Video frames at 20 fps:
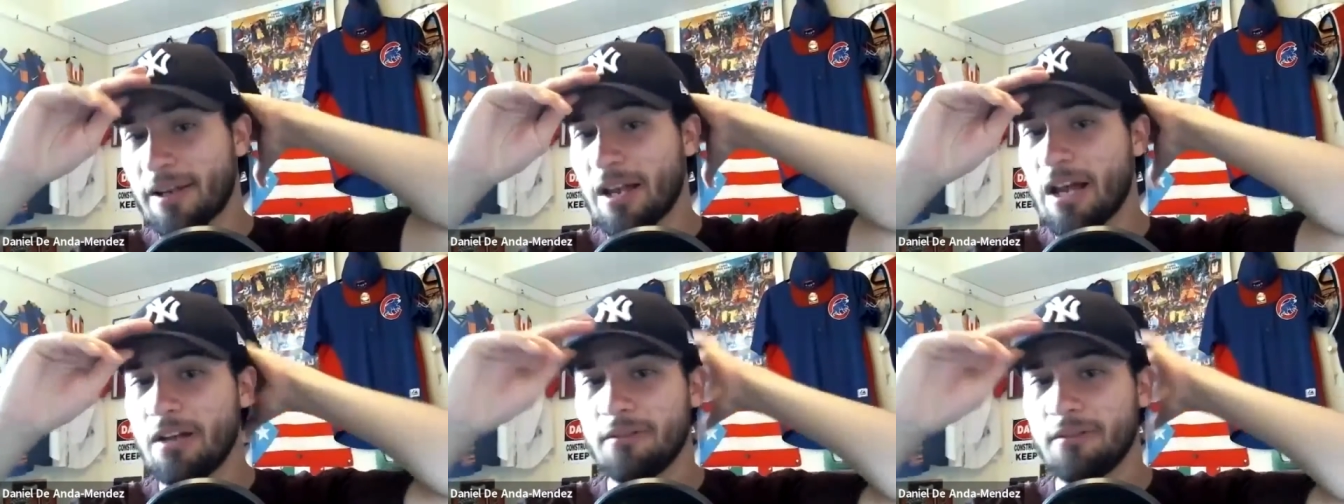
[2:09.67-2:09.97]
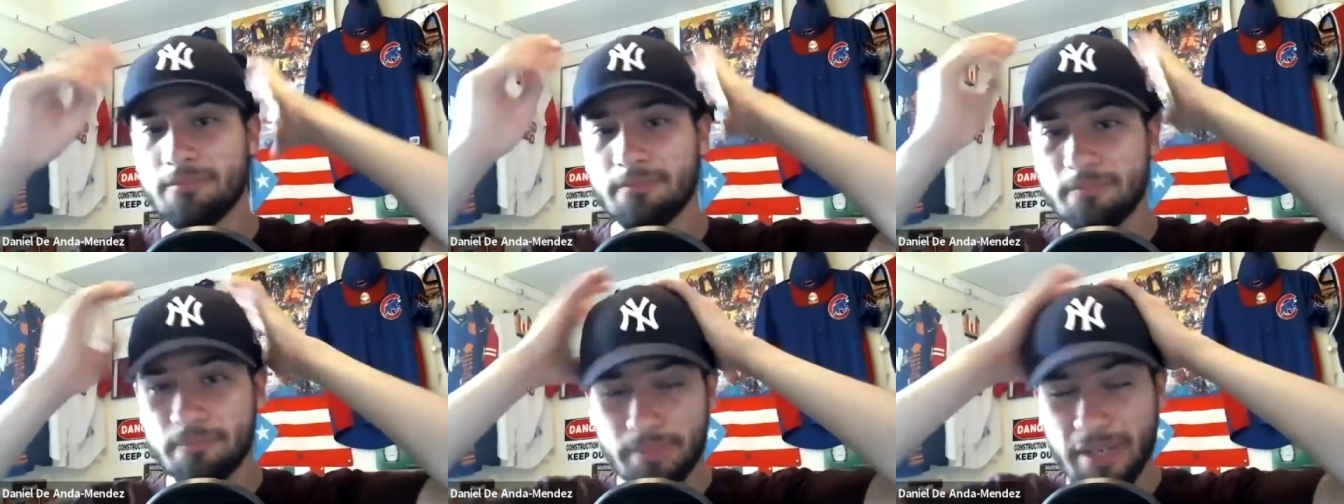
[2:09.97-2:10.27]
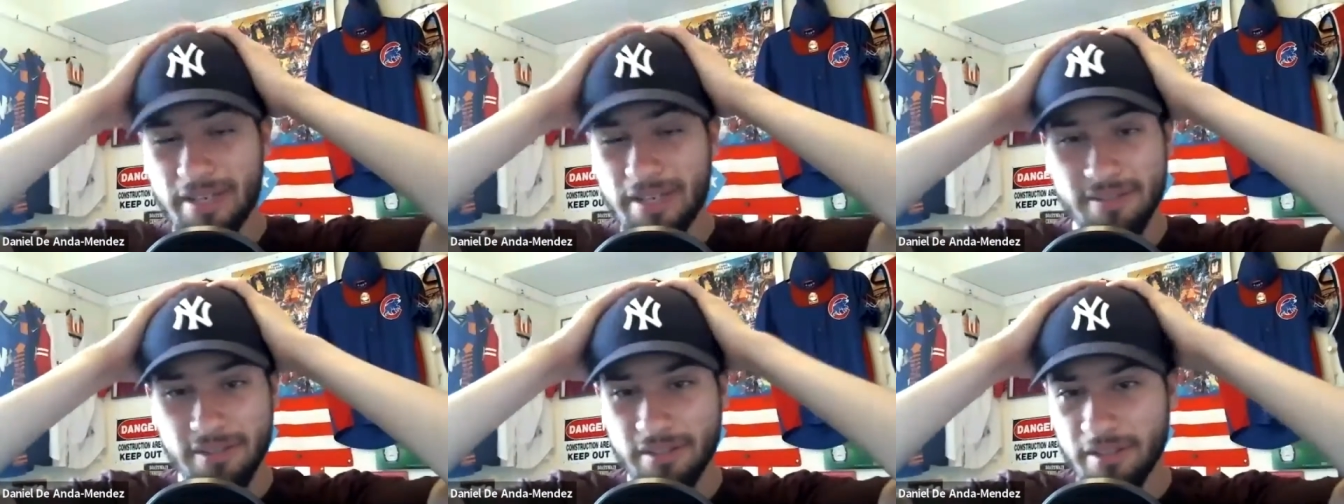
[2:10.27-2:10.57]
I'll
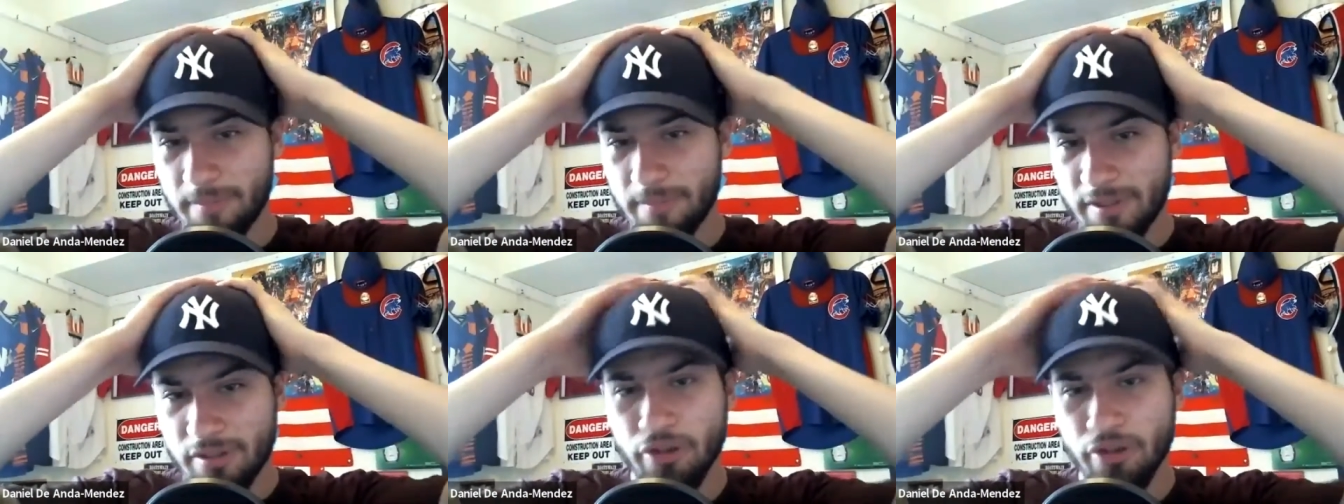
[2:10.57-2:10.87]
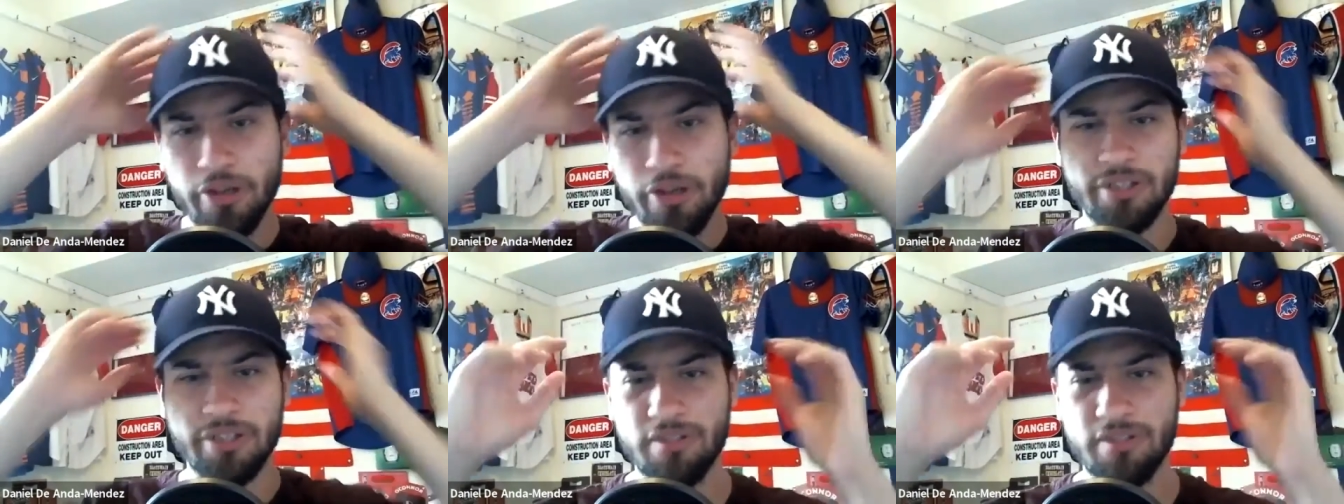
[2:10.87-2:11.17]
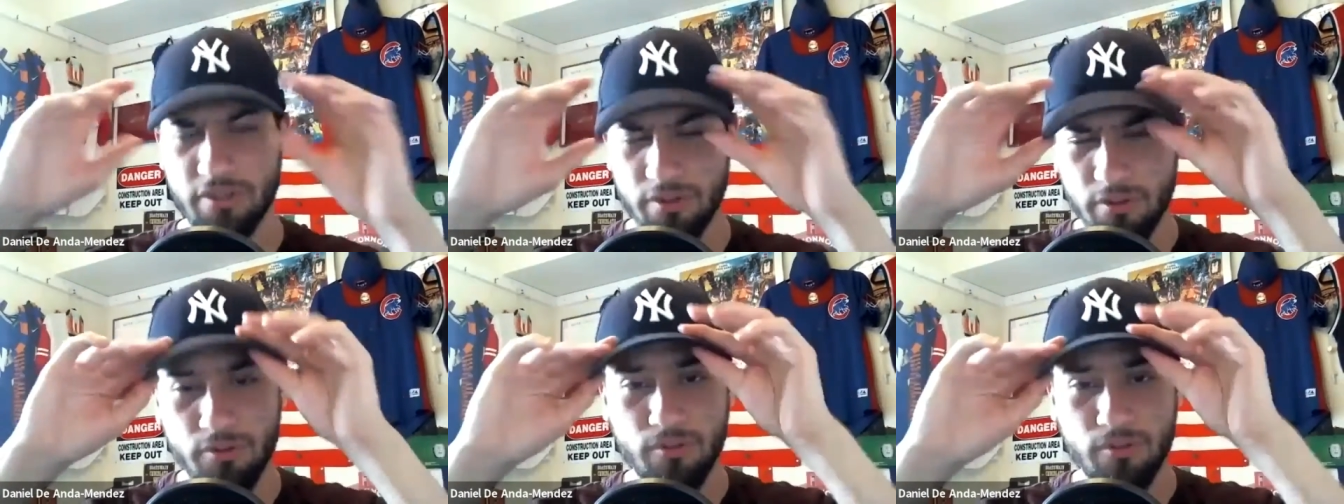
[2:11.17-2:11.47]
basically be talking to you